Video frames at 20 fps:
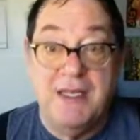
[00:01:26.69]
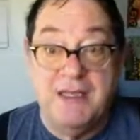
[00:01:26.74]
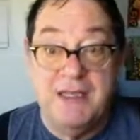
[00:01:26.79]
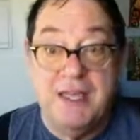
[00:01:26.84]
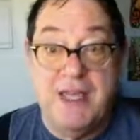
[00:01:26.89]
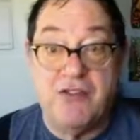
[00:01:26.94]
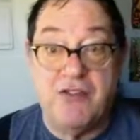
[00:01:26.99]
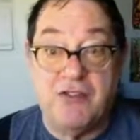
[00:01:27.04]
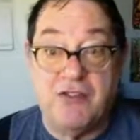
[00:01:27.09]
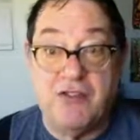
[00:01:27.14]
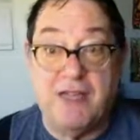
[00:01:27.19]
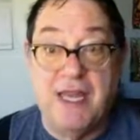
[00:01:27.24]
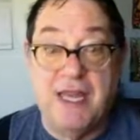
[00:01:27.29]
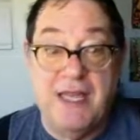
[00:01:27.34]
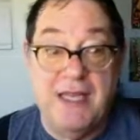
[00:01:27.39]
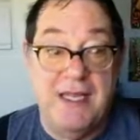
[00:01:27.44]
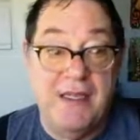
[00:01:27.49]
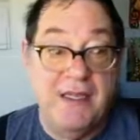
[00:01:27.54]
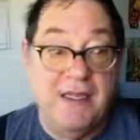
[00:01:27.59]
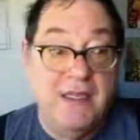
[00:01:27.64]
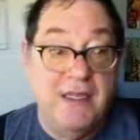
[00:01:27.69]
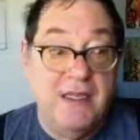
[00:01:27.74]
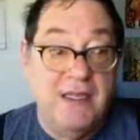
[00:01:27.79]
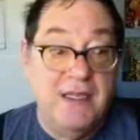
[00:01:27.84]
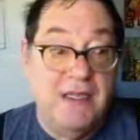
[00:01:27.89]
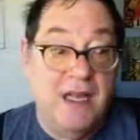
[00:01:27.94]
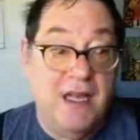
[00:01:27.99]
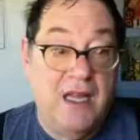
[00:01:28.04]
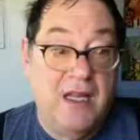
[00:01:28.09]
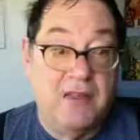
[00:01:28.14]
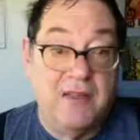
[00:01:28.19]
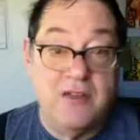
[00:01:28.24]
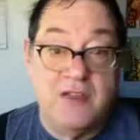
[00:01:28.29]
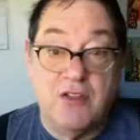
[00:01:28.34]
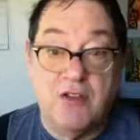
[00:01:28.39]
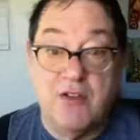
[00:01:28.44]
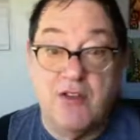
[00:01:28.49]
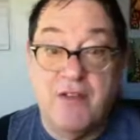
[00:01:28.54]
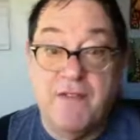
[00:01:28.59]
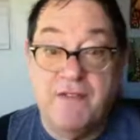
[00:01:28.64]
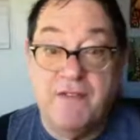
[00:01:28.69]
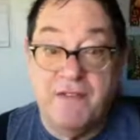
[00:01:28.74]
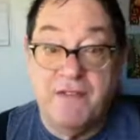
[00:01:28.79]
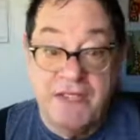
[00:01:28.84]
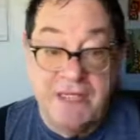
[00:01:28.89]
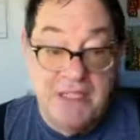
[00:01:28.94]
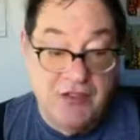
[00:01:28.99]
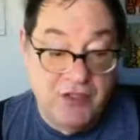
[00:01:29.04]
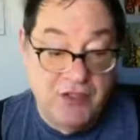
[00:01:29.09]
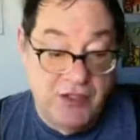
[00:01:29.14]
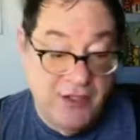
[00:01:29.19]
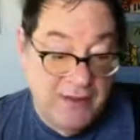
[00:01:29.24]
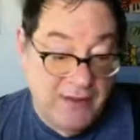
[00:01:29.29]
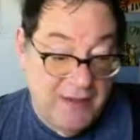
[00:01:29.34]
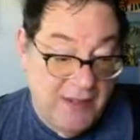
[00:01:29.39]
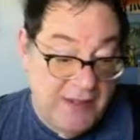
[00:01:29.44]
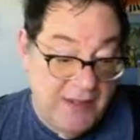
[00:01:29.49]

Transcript: yesterday in uh, Syria and Phoenicia.